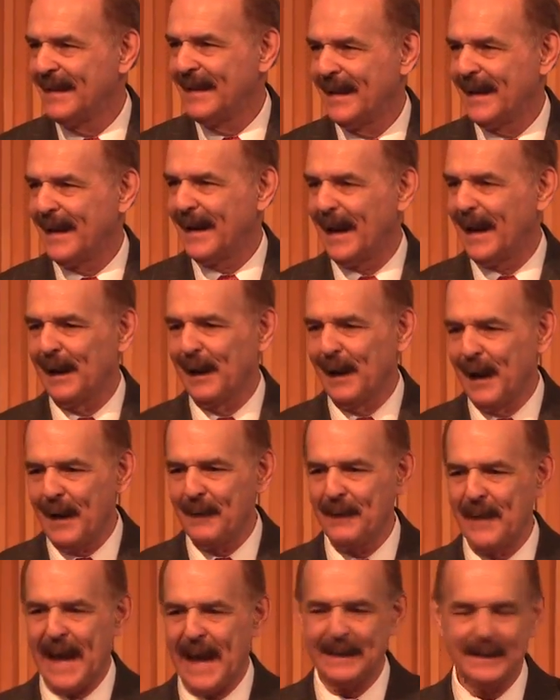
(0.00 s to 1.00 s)
And I
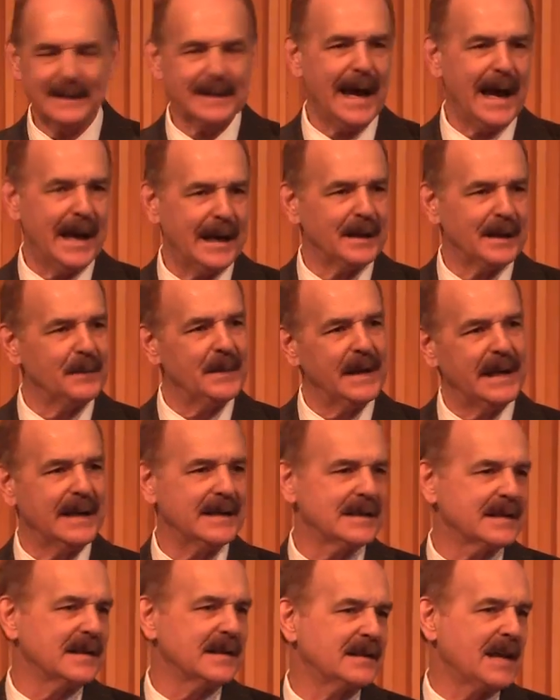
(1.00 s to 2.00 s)
love that title
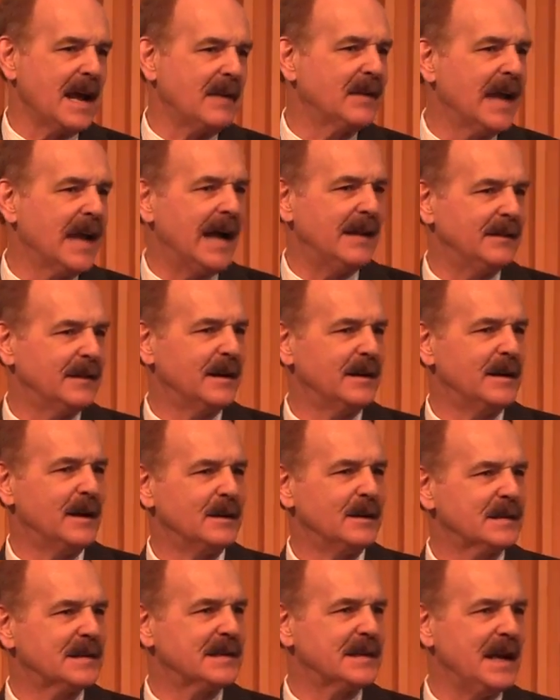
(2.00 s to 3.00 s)
because as I've gotten to
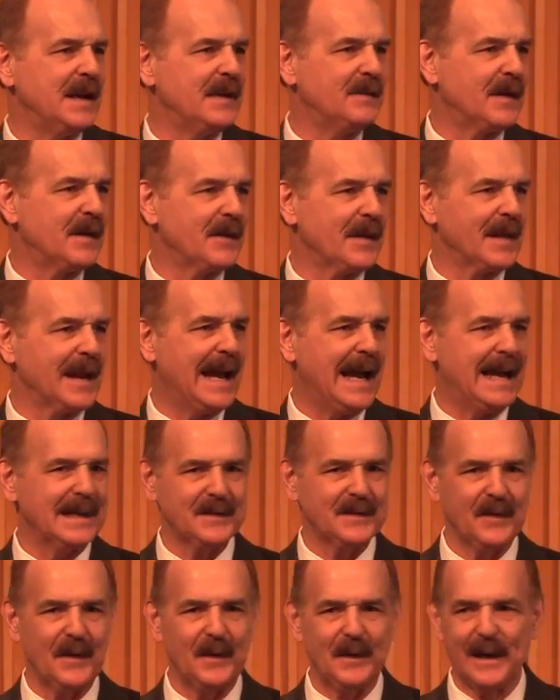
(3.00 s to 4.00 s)
know Steve over the
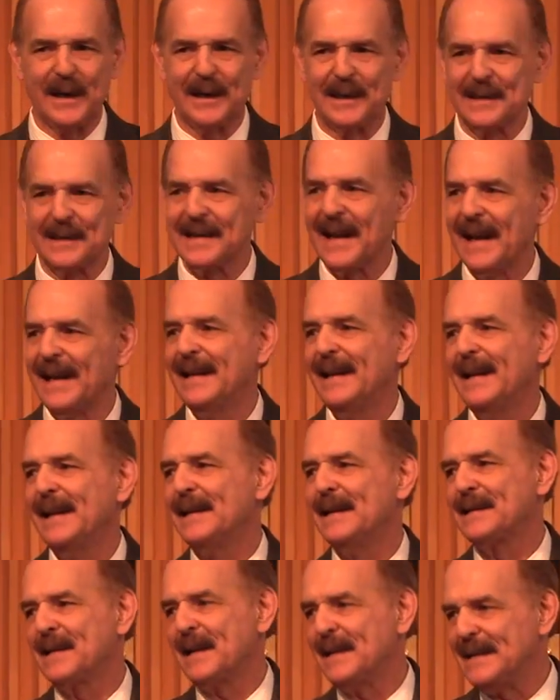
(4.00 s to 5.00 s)
last few years, he
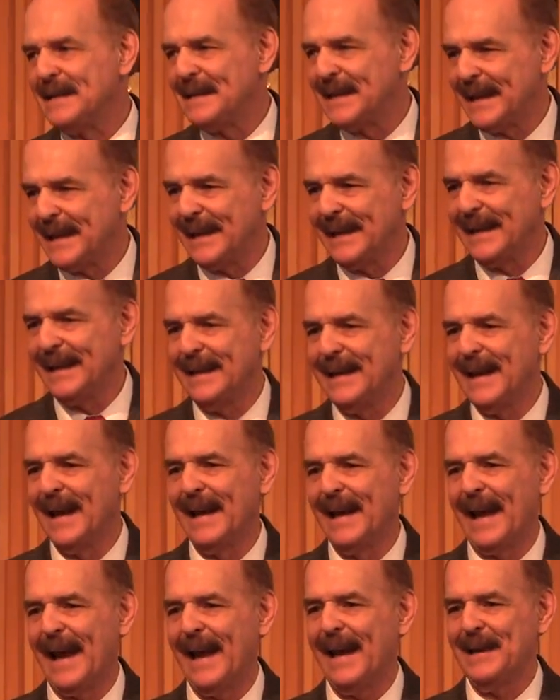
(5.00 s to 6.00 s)
is indeed
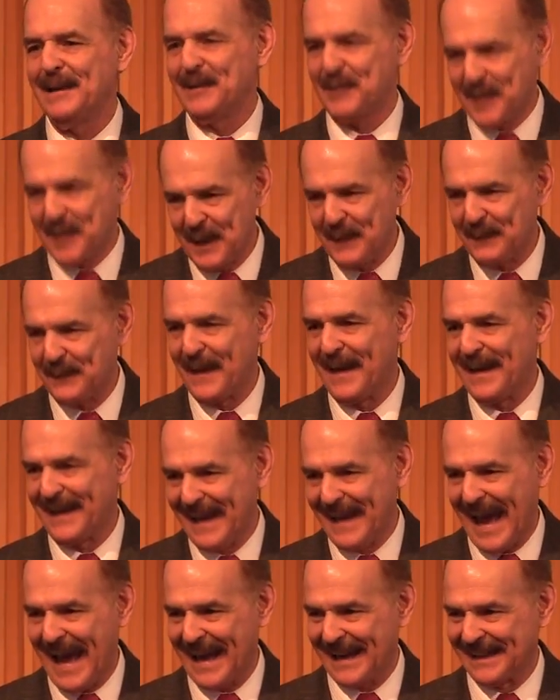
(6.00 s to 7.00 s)
a chief
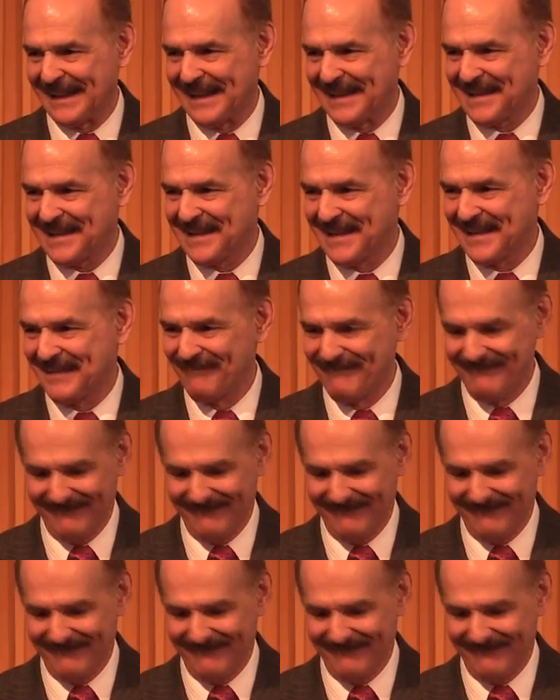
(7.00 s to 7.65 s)
catalyst.